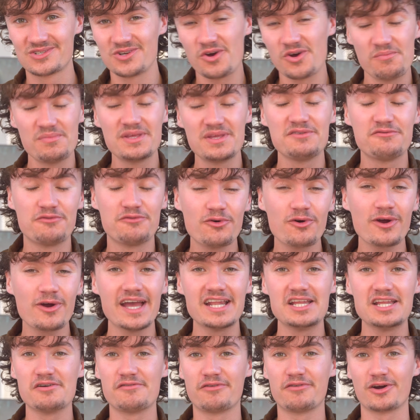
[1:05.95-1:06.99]
so before
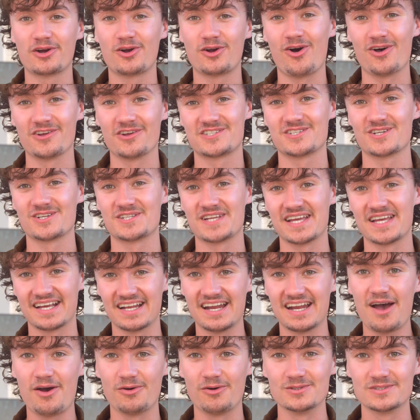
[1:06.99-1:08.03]
any of our costs are
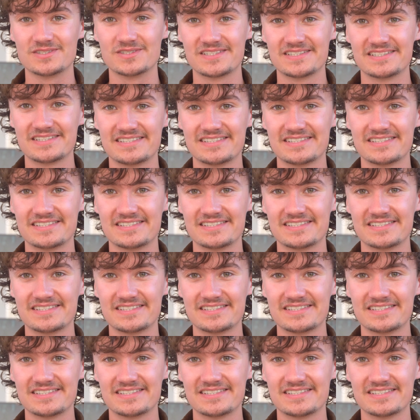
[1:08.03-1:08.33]
taken out.